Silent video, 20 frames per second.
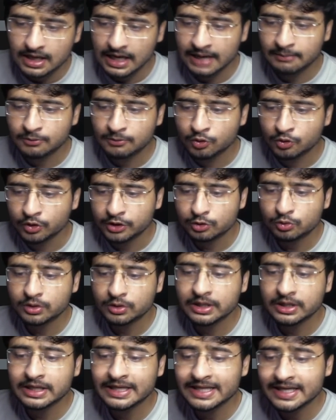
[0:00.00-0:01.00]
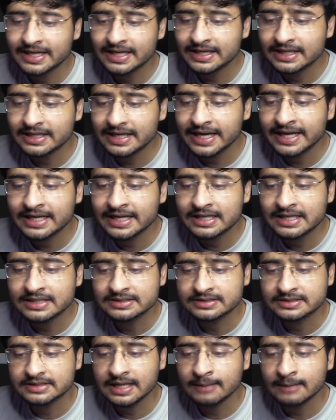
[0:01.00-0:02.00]
I'm going to create an array
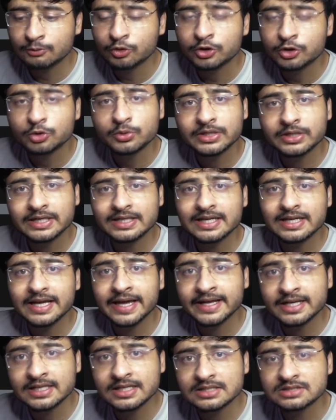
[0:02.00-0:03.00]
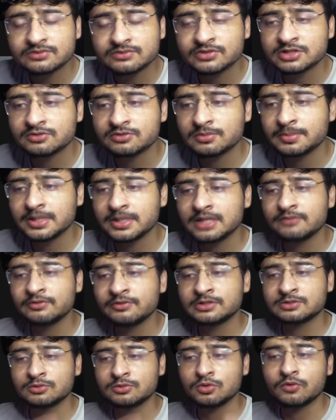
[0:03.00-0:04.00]
list. I'm going to create an array list which will be
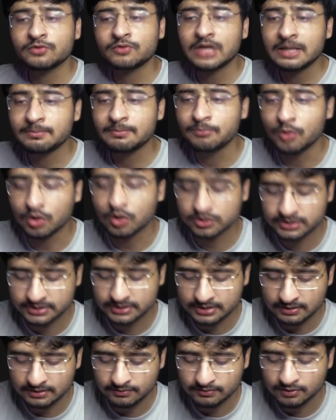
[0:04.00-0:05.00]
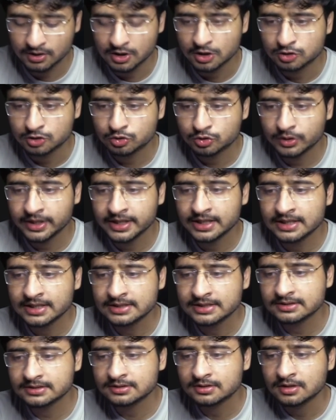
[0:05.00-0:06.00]
of type box itself. So array
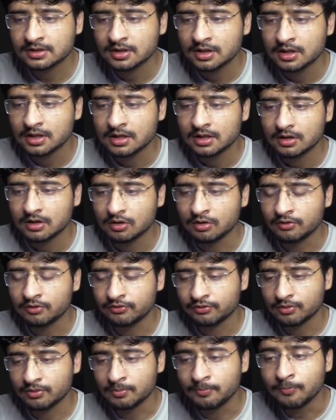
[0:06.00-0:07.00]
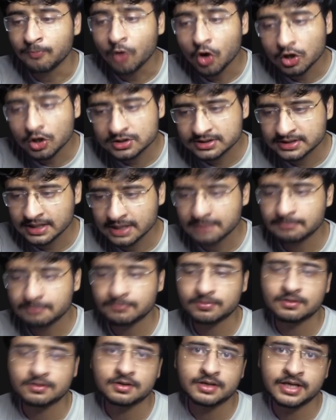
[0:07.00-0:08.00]
list of box type
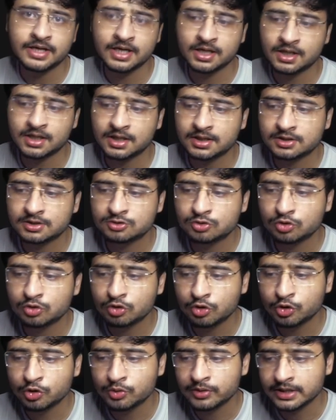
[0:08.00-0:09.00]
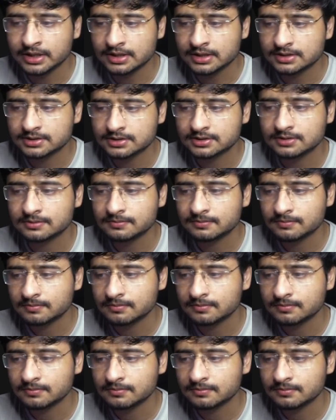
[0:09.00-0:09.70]
ARR is equal to new array list.